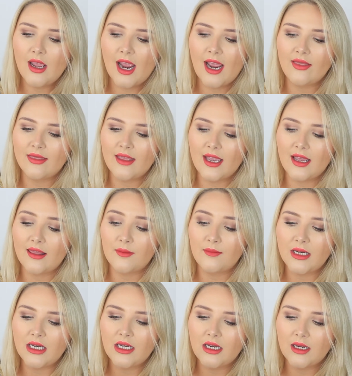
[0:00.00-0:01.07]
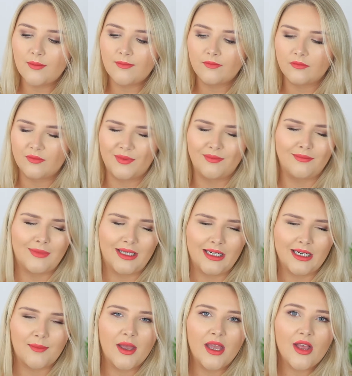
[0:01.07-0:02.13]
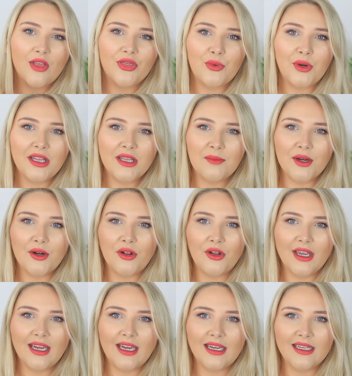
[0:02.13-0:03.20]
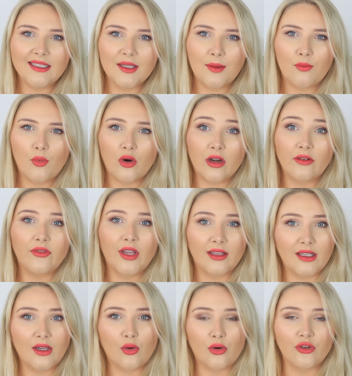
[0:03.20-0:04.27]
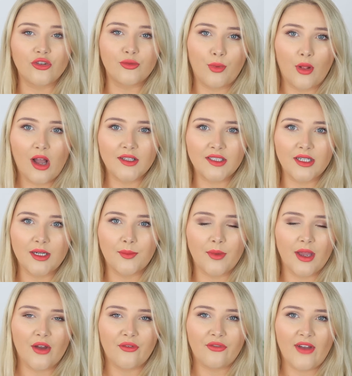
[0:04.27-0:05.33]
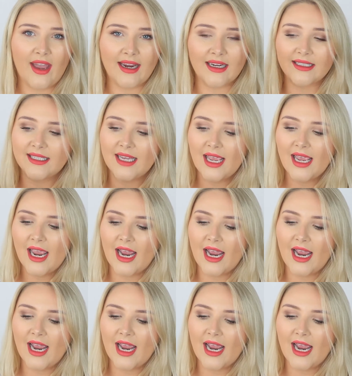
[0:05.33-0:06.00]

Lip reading: and then the medium, the one in the middle is more of like the Orange Blossom effect,